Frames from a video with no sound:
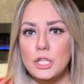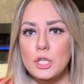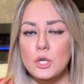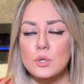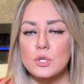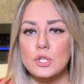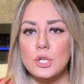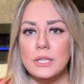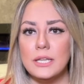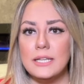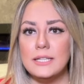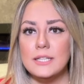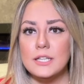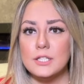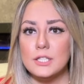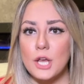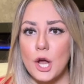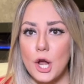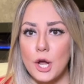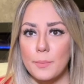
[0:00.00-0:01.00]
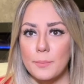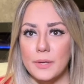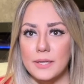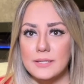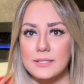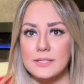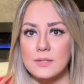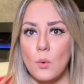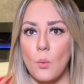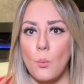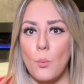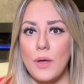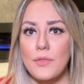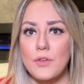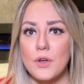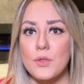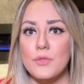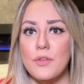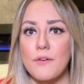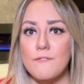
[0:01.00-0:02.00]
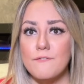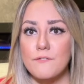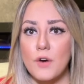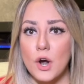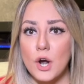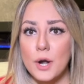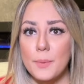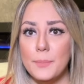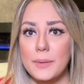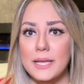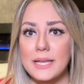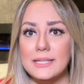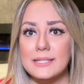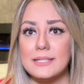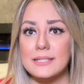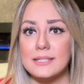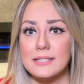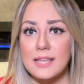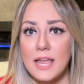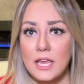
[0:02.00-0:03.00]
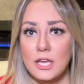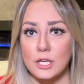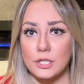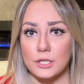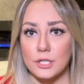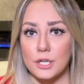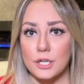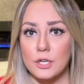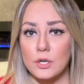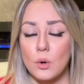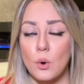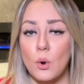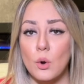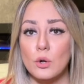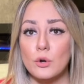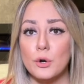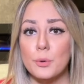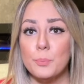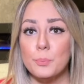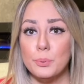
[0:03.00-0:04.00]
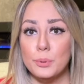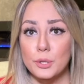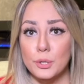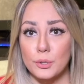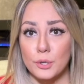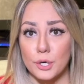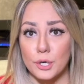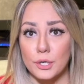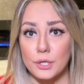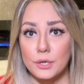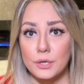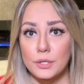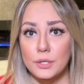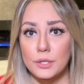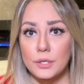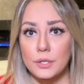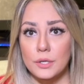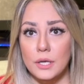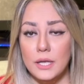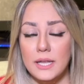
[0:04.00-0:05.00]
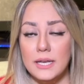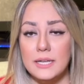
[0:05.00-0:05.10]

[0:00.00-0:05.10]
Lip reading: usually determines whether the verb is singular or plural. It